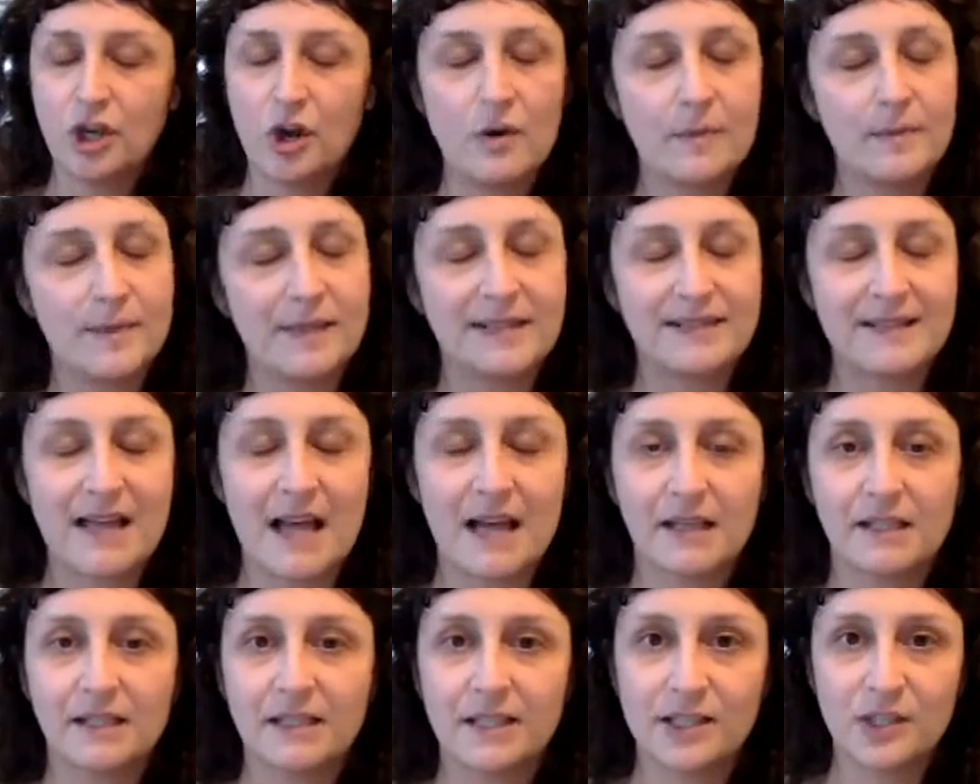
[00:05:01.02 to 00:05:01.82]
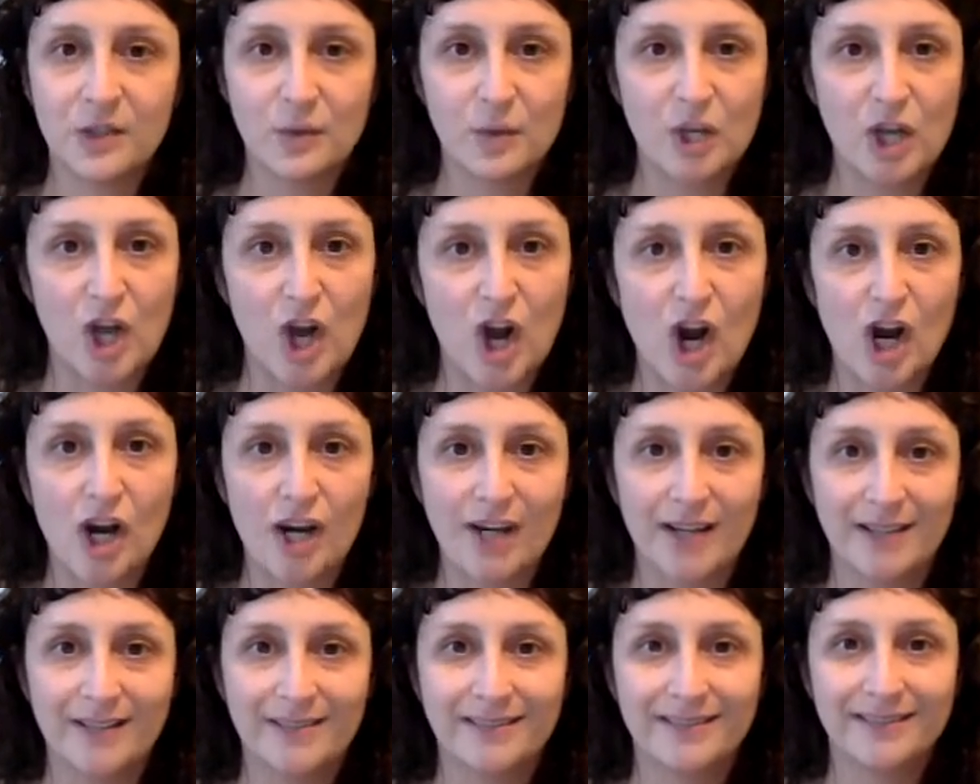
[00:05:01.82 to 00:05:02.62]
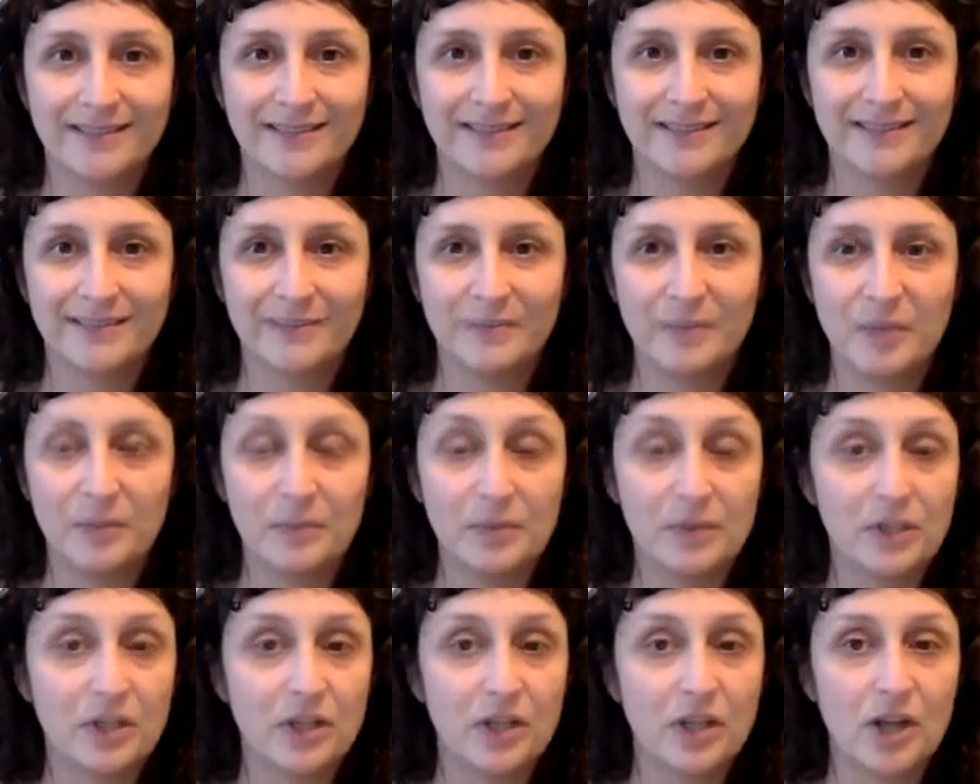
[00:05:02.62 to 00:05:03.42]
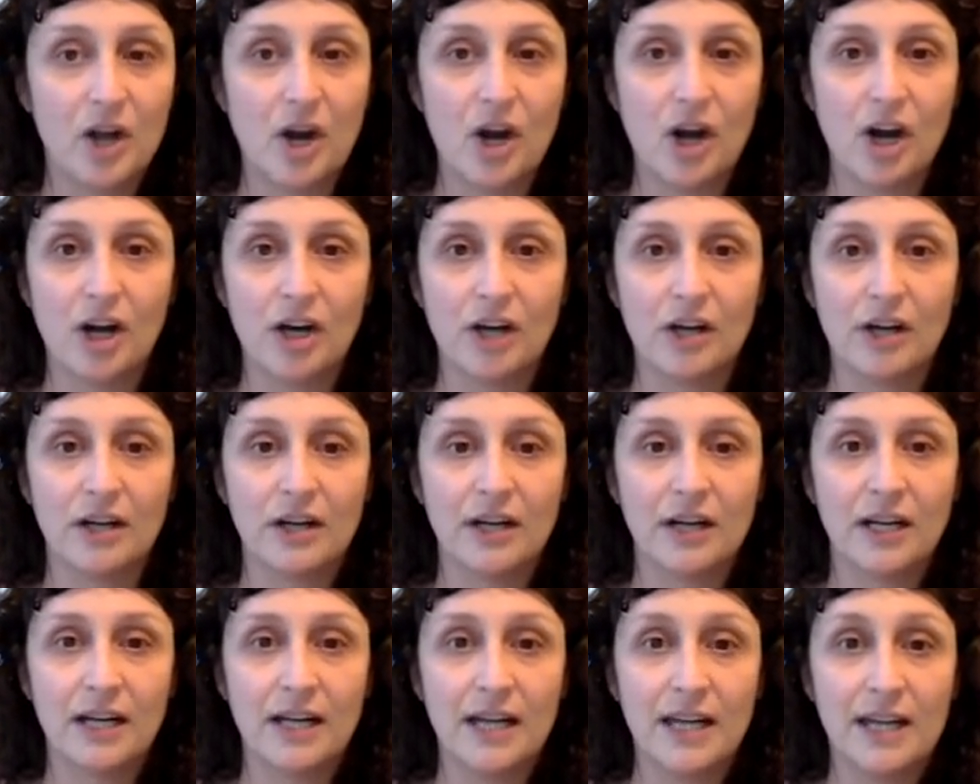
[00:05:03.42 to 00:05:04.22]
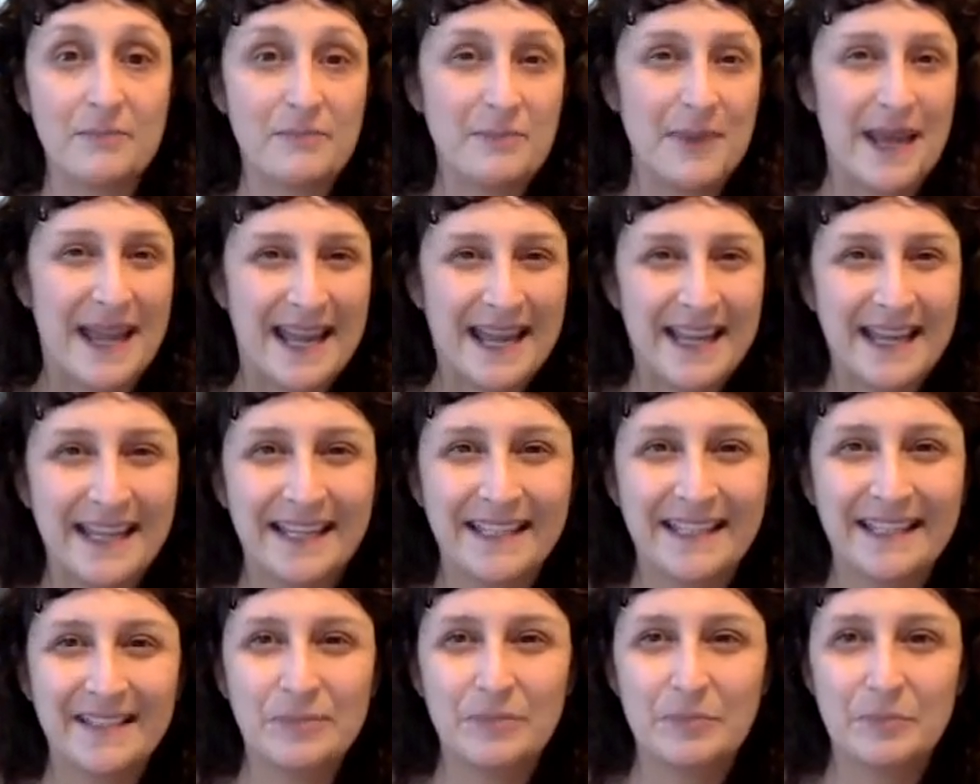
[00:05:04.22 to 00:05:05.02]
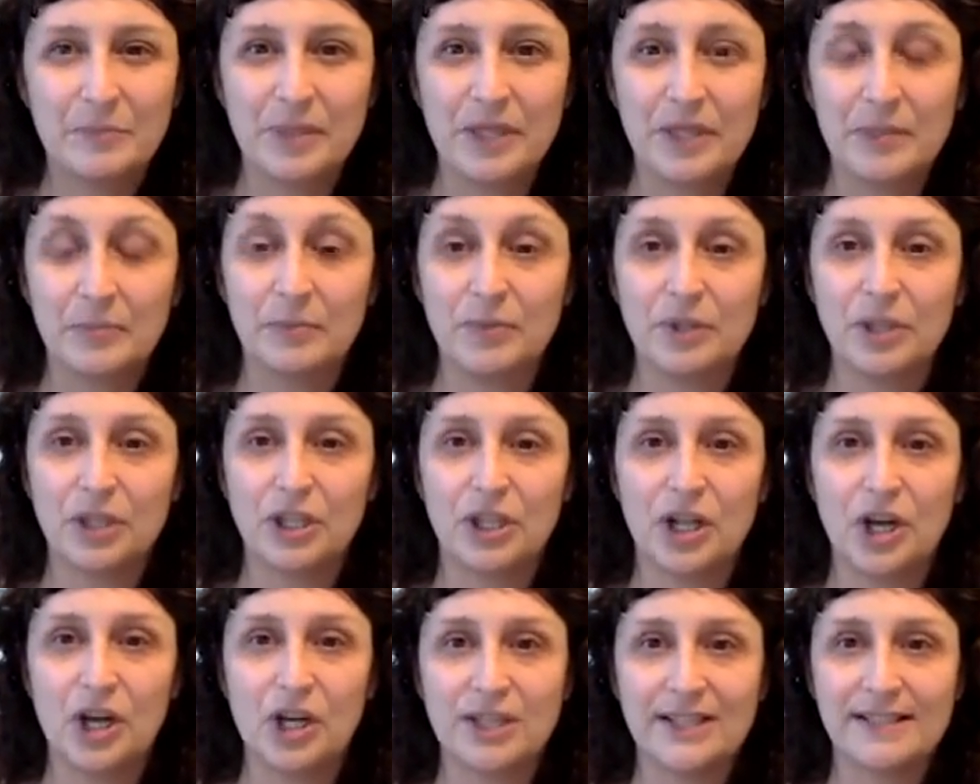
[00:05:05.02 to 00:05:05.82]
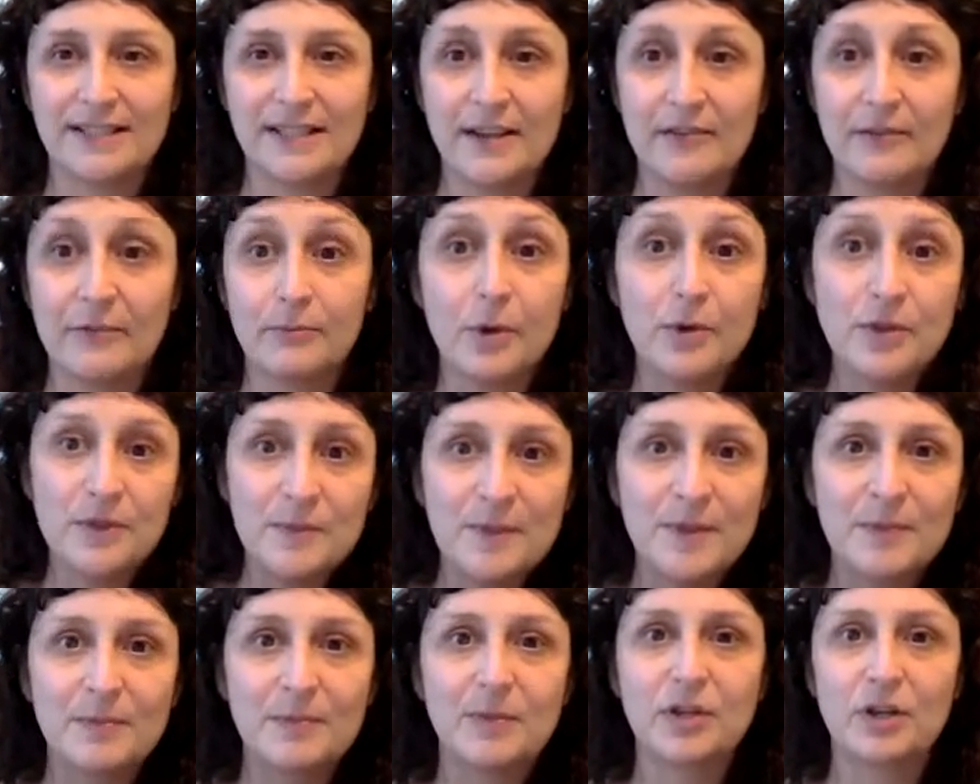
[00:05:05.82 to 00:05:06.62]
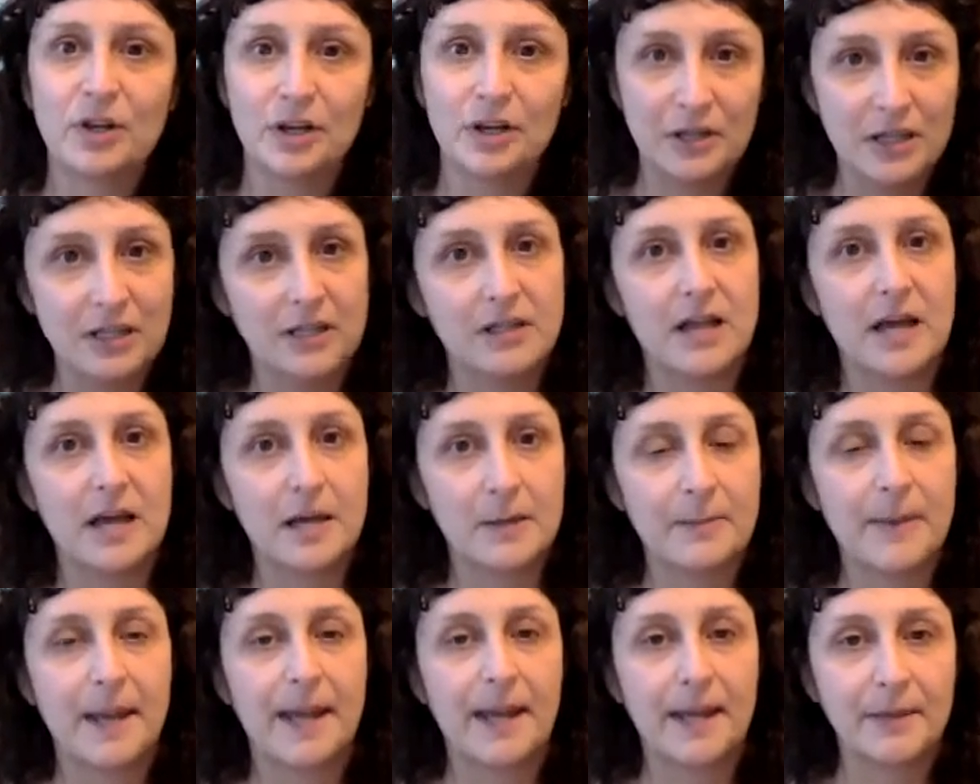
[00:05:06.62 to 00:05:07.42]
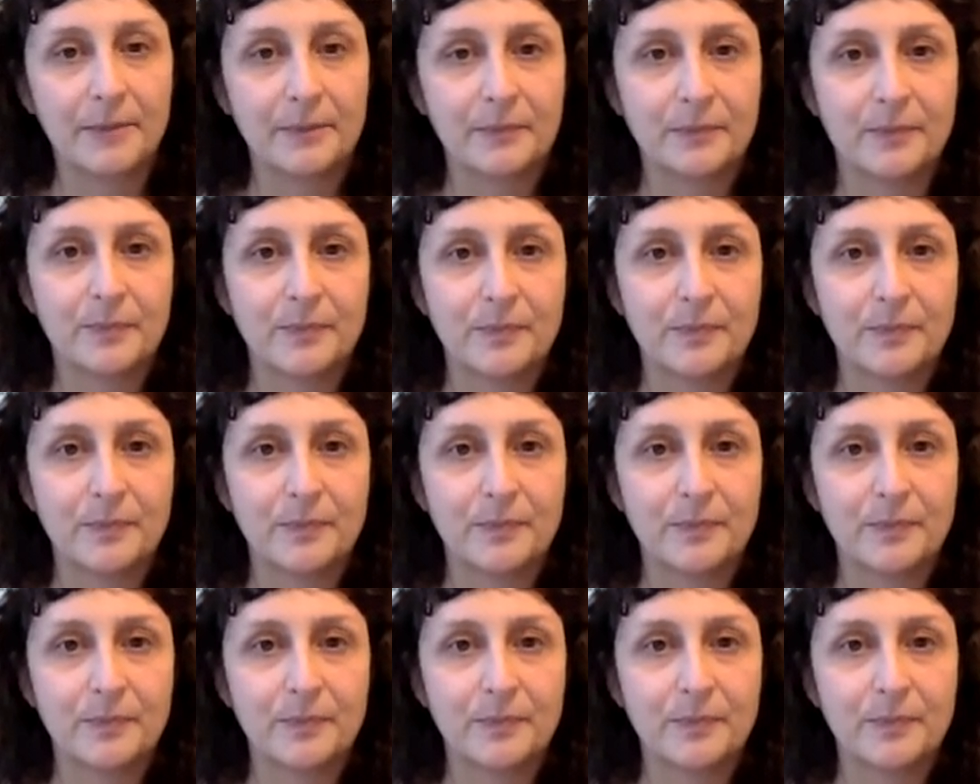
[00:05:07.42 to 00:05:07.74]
up exactly as we are. People are in pain, people are suffering. Most people are in a lot of pain.